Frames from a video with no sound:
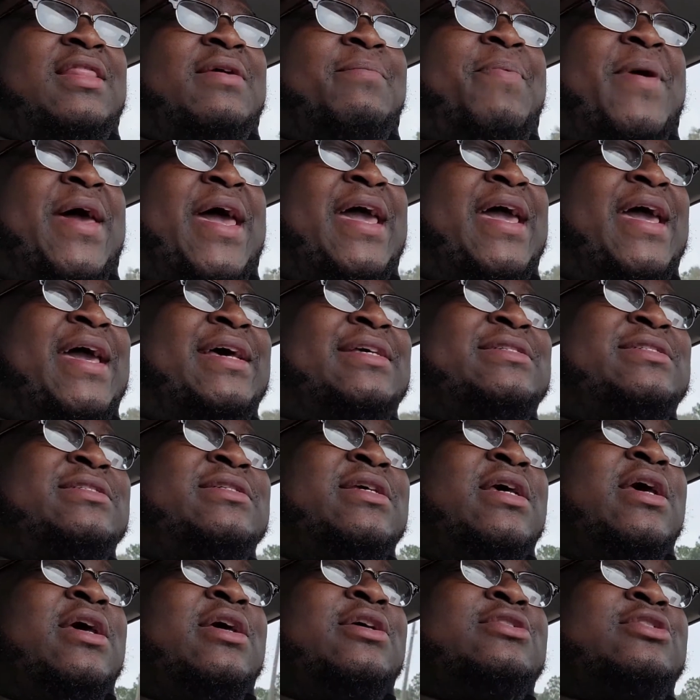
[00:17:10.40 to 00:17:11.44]
the past.
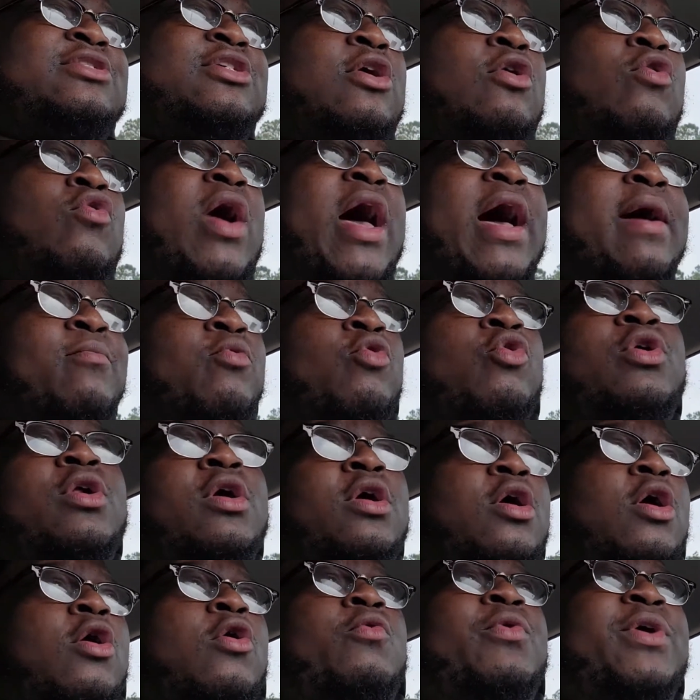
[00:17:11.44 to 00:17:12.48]
So I'm going to
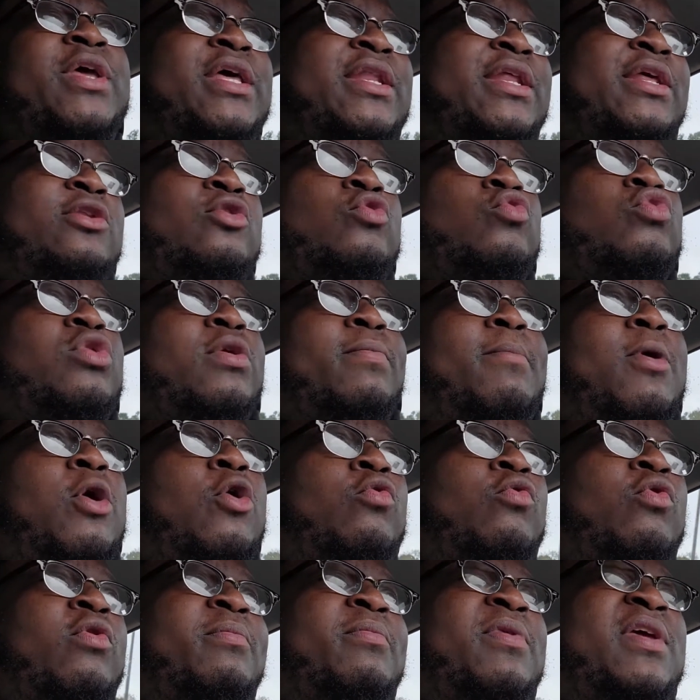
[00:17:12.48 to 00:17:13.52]
go in and do the
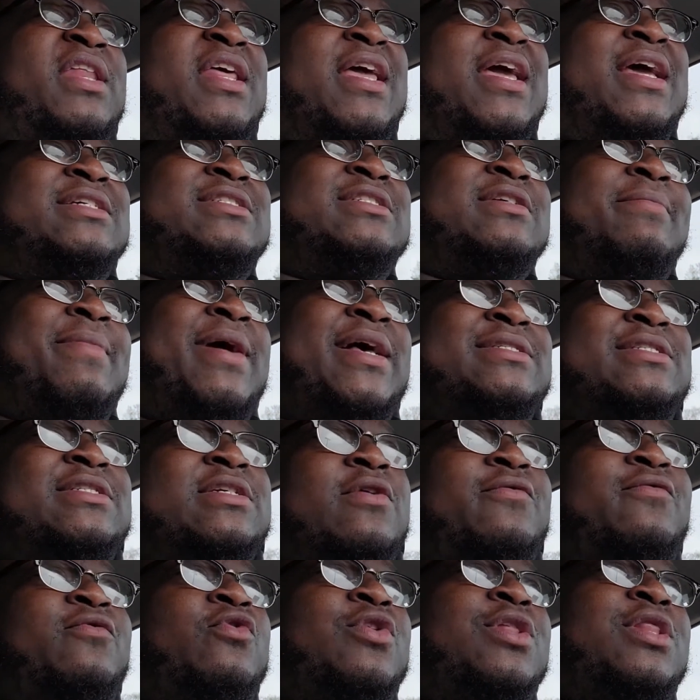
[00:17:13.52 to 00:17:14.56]
mold remediation
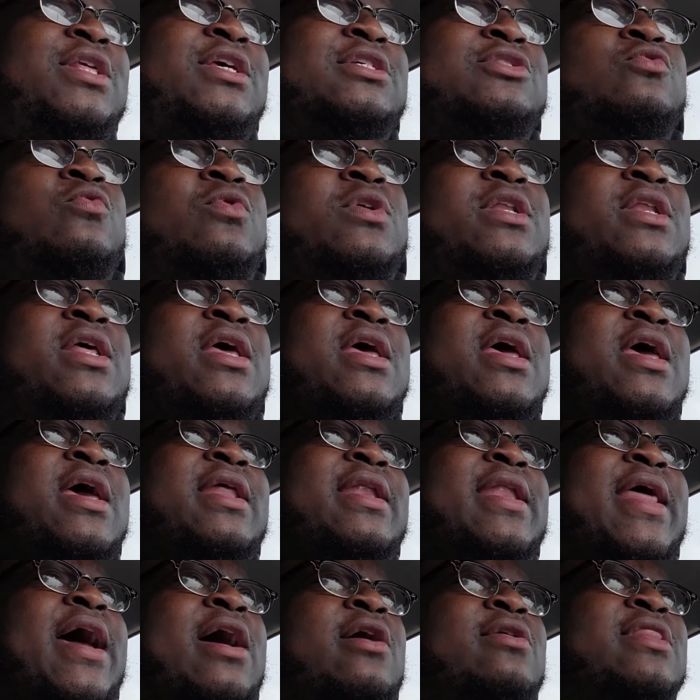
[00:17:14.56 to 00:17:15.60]
myself on this one.
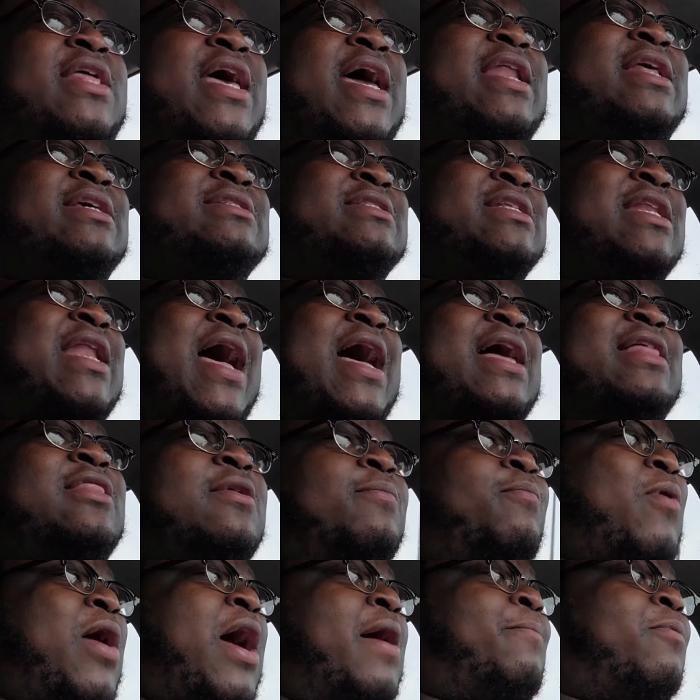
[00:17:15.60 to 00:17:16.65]
Now, that is not the
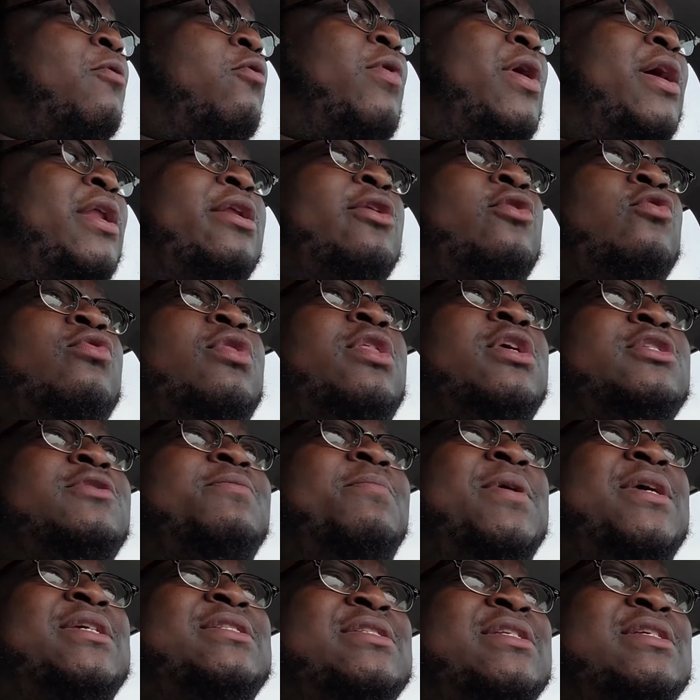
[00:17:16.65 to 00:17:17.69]
proper way to do this
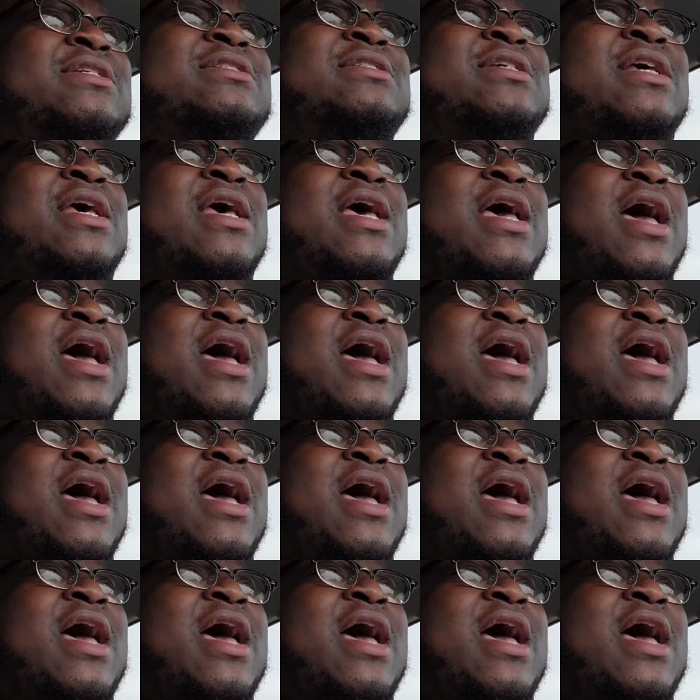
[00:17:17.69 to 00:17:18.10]
business.